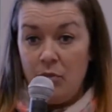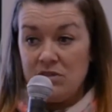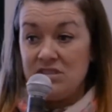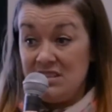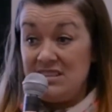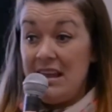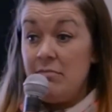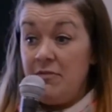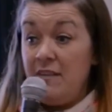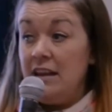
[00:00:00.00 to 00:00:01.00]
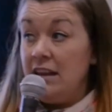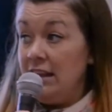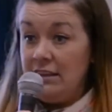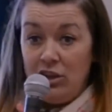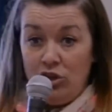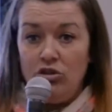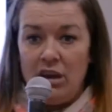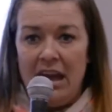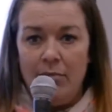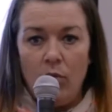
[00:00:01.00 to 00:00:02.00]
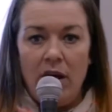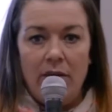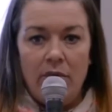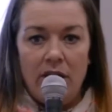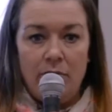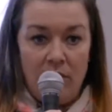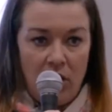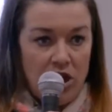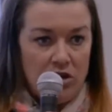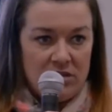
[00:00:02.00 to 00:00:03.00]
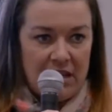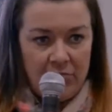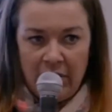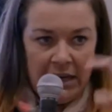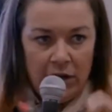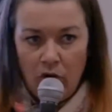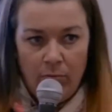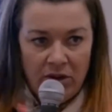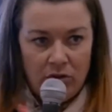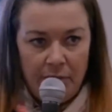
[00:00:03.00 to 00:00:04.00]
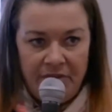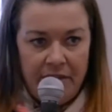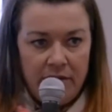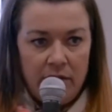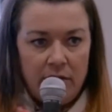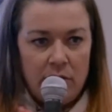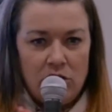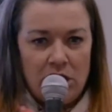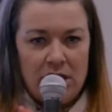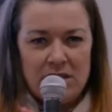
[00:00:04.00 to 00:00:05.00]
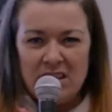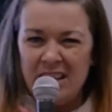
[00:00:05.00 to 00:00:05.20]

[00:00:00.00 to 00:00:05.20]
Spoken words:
was the same feeling that you came away with when I used that really long muddled up sentence, which is,